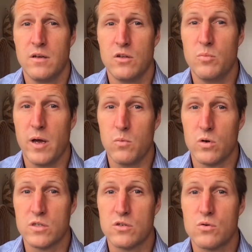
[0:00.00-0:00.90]
You may
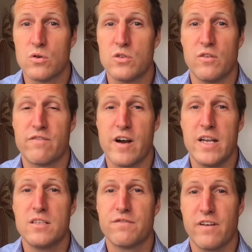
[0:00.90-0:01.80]
want to talk to your
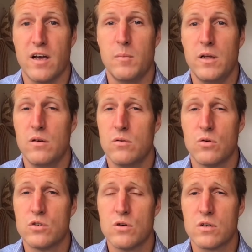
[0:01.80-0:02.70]
friends, family,
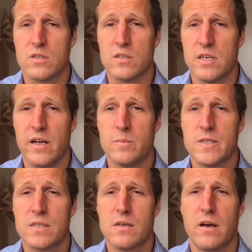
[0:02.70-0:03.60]
or doctor to help
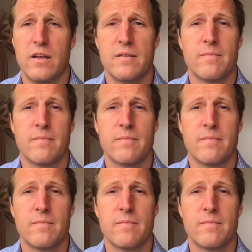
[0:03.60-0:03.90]
decide.